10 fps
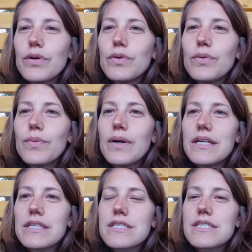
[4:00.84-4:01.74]
who
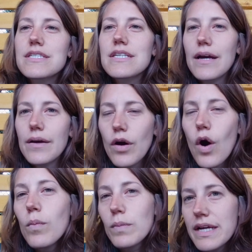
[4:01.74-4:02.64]
was
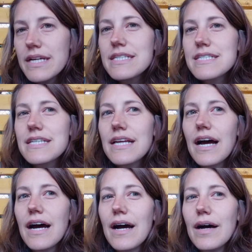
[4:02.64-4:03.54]
homeless
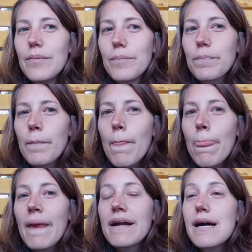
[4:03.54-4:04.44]
um,
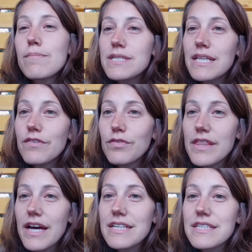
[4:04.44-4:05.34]
come to live
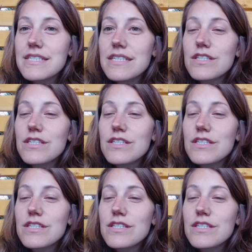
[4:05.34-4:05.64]
with us.